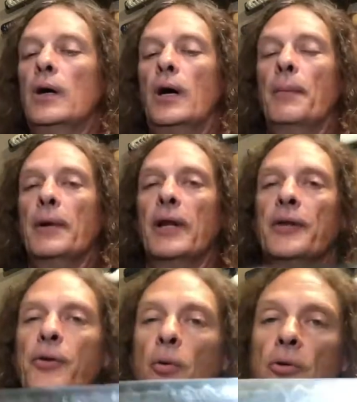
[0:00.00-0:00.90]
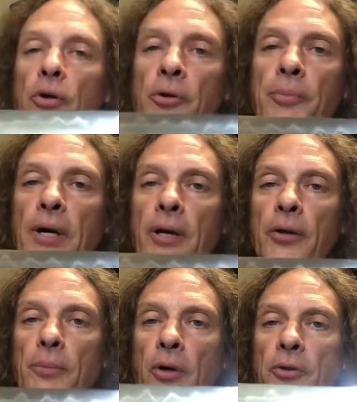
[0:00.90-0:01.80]
I mean, it don't look bad. The
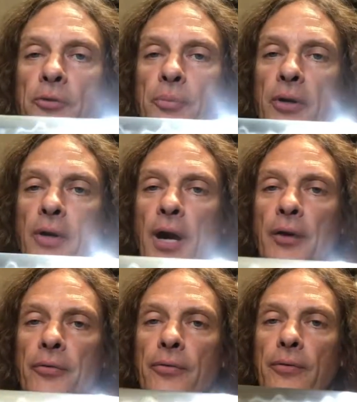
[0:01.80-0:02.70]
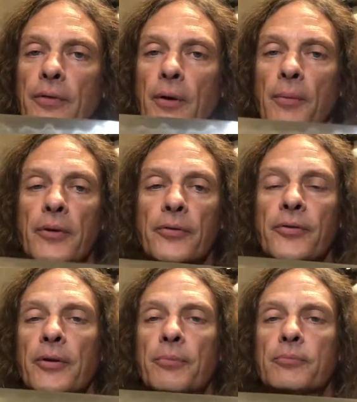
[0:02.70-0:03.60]
hamon looks pretty nice. I mean, you can
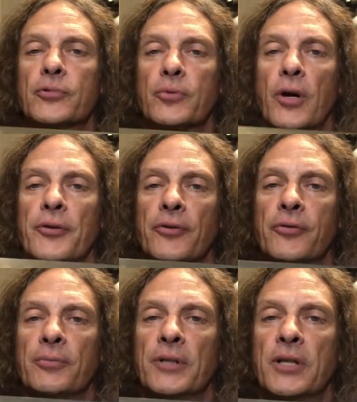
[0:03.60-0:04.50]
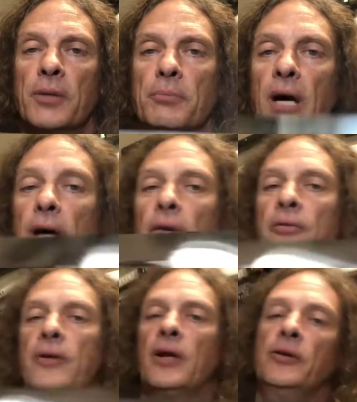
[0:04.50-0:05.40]
see scratches from me cutting
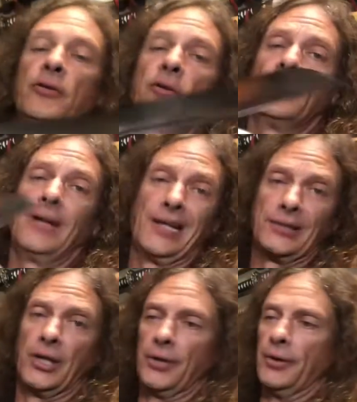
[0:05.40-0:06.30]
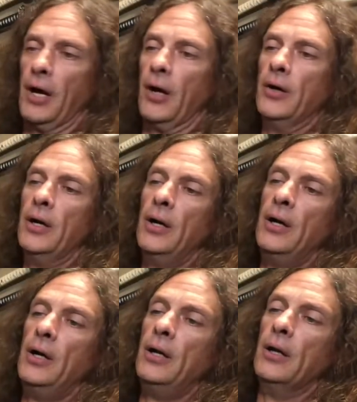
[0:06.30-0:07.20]
bottles. I use a light cutter now.
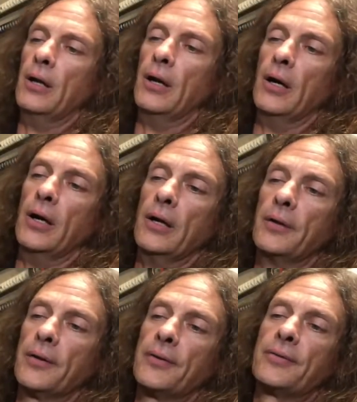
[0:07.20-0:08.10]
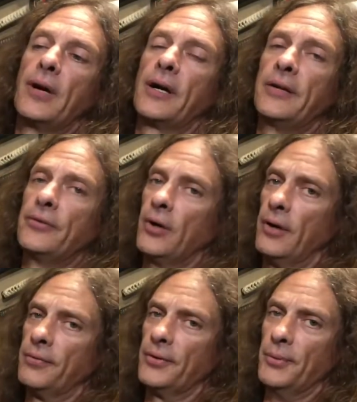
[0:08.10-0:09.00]
The Kasaki's
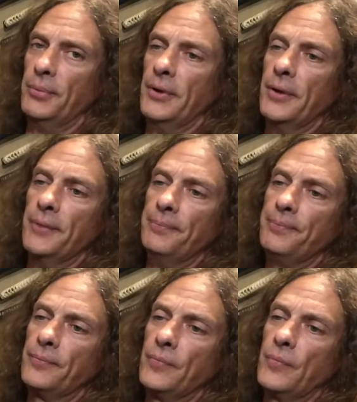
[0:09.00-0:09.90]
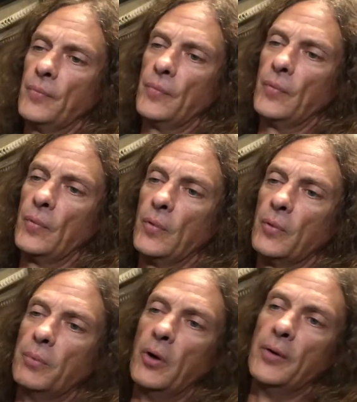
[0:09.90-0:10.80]
off a little bit. Or the
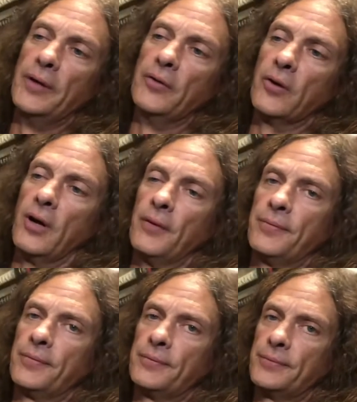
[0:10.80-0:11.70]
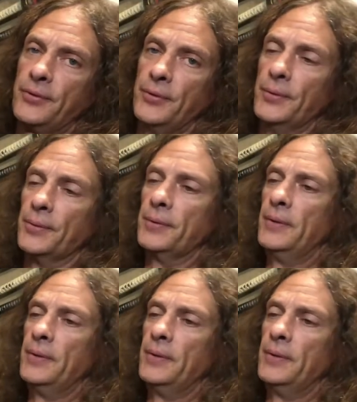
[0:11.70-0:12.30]
Bohi's off too.